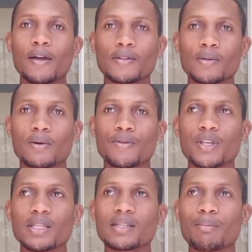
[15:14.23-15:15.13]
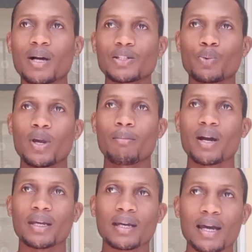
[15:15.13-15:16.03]
So this is a match
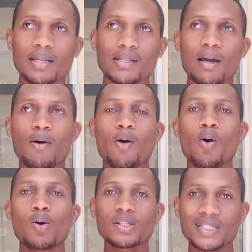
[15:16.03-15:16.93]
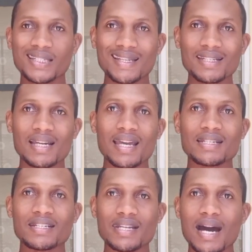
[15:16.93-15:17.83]
whereby, guys, all said
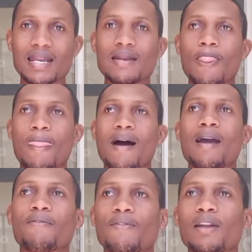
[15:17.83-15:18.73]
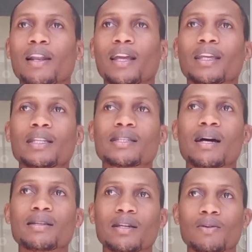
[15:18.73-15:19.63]
and done, I feel like it's
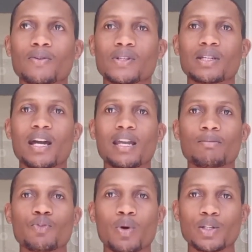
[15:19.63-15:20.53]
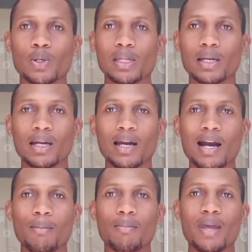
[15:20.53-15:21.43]
Arsenal's time to actually
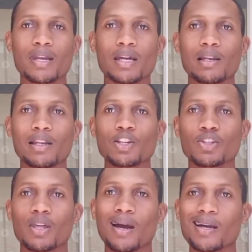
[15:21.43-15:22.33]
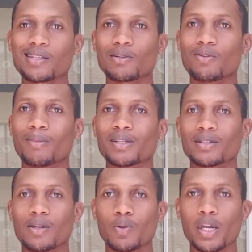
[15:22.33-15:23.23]
come and unleash their Arsenal
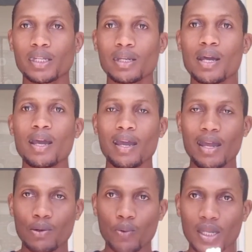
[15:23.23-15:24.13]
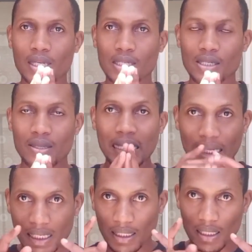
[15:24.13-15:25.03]
Manchester United and win it. They
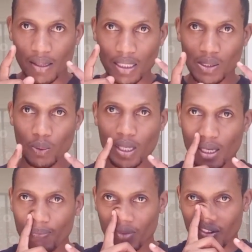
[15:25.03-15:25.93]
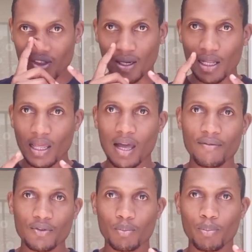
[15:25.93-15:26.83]
really need this win if they really
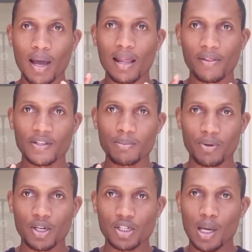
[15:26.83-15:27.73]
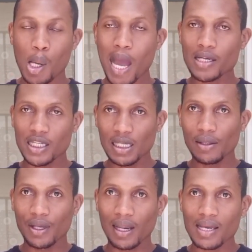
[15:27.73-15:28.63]
have to pile this pressure
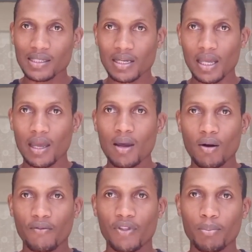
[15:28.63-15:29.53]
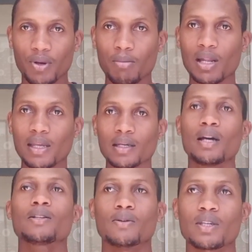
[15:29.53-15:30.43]
until the last day of the Premier League.
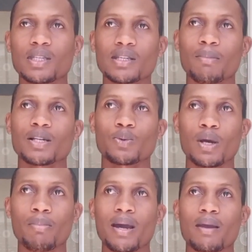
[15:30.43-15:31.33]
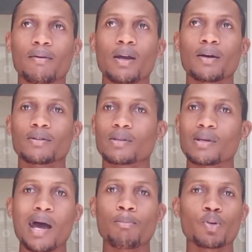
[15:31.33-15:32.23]
So this is a match whereby
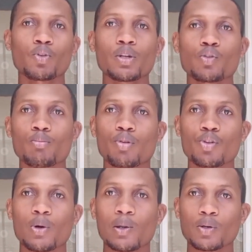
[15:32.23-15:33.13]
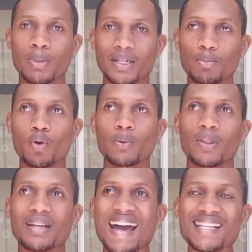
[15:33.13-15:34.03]
I'm not going to bore you a lot, but I'm going
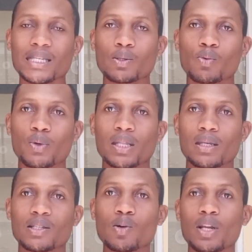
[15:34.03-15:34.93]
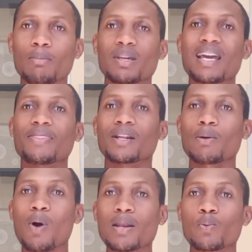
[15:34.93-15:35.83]
with an Arsenal win. It's going to be a
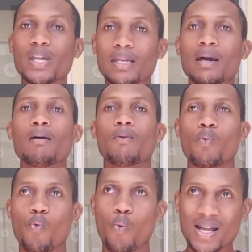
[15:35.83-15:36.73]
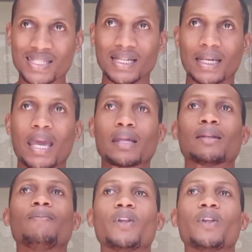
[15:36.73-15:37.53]
3-1 win once again.